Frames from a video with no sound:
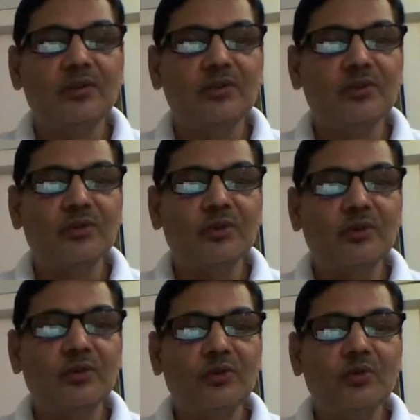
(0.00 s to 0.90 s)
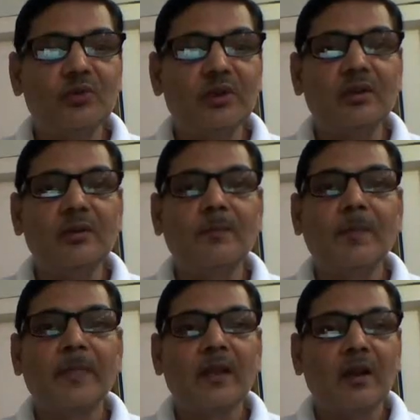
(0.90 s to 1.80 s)
So total
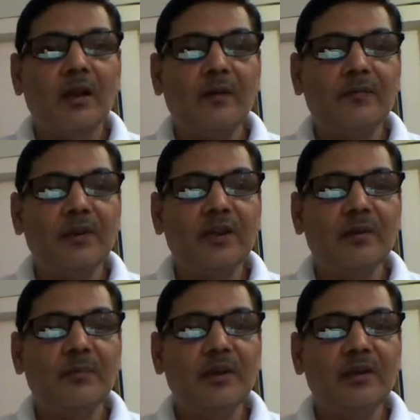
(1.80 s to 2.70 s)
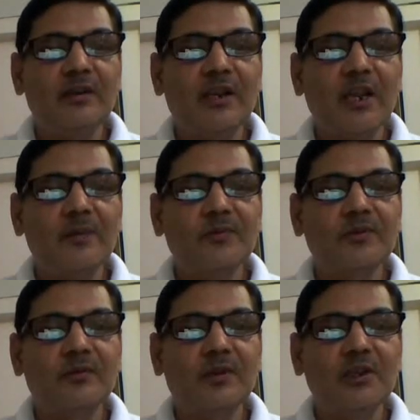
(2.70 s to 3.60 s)
of recombinant types